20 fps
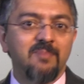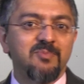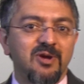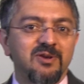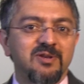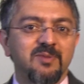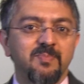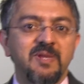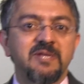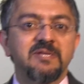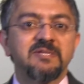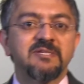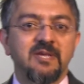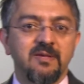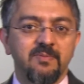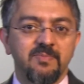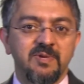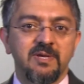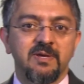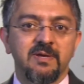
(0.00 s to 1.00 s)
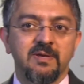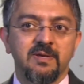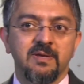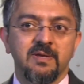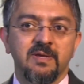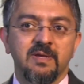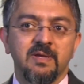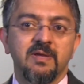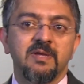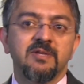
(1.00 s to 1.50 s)
I'm Dr. Peter Selby,
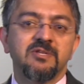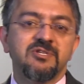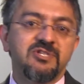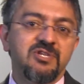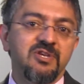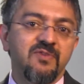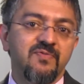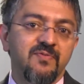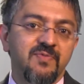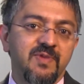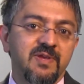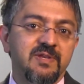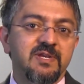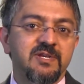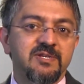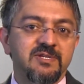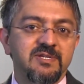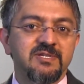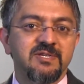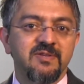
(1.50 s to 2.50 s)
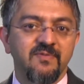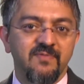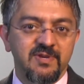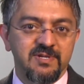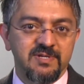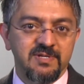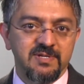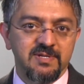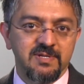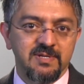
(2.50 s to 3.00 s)
Chief of the Addictions
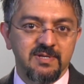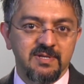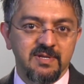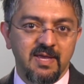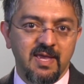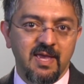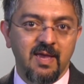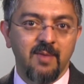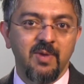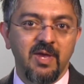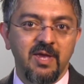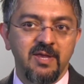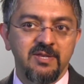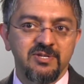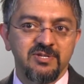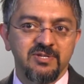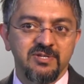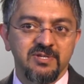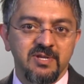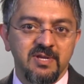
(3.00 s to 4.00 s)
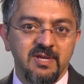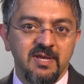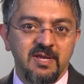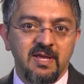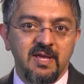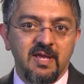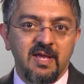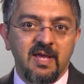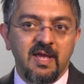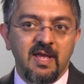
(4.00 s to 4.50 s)
Division, CAMH.
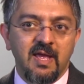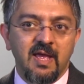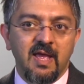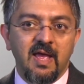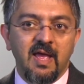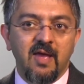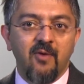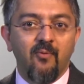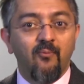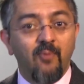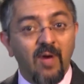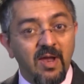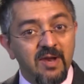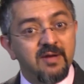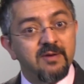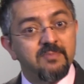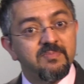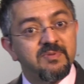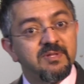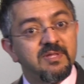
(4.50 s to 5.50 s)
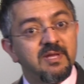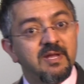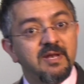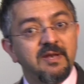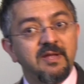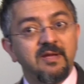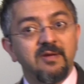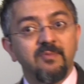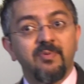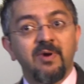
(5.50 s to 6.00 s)
Welcome to the
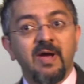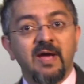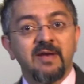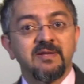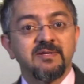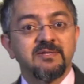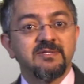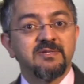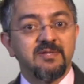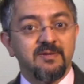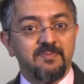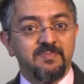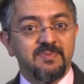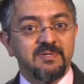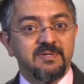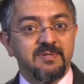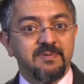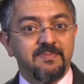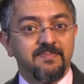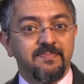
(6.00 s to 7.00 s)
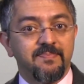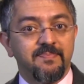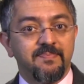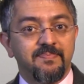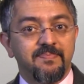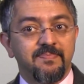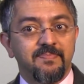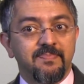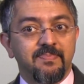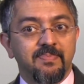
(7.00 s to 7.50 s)
Clinical Practice Tips.
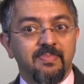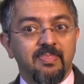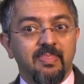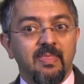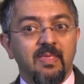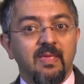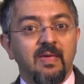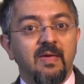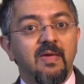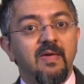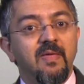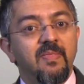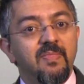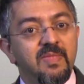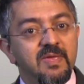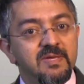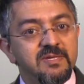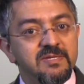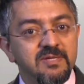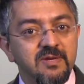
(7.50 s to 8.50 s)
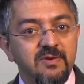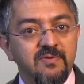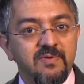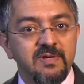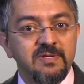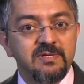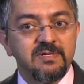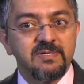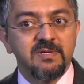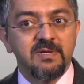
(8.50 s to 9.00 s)
In this
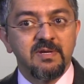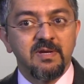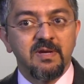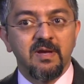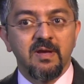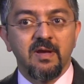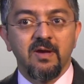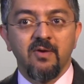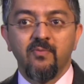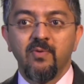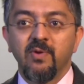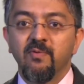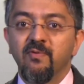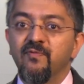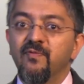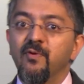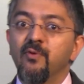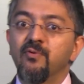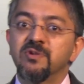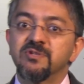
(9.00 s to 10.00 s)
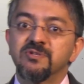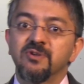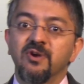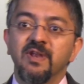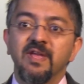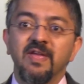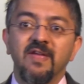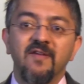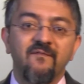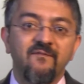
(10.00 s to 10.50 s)
series, we will focus
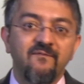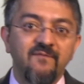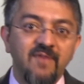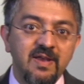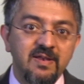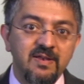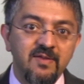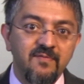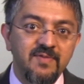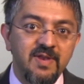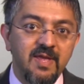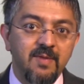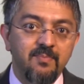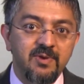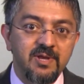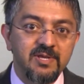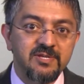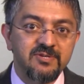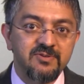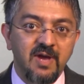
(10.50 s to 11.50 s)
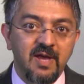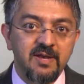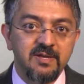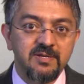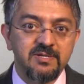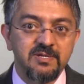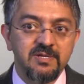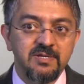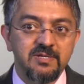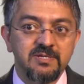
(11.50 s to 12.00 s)
on effective tapering
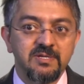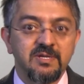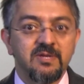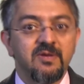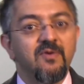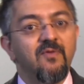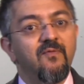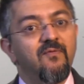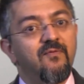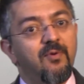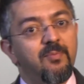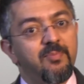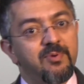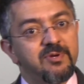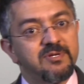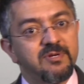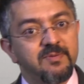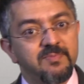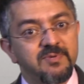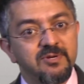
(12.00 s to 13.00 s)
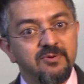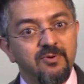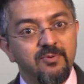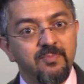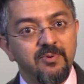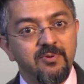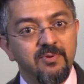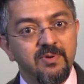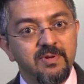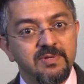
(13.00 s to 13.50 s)
strategies for prescription
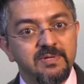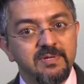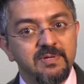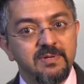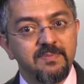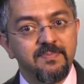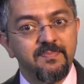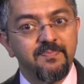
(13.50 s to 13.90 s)
opioids.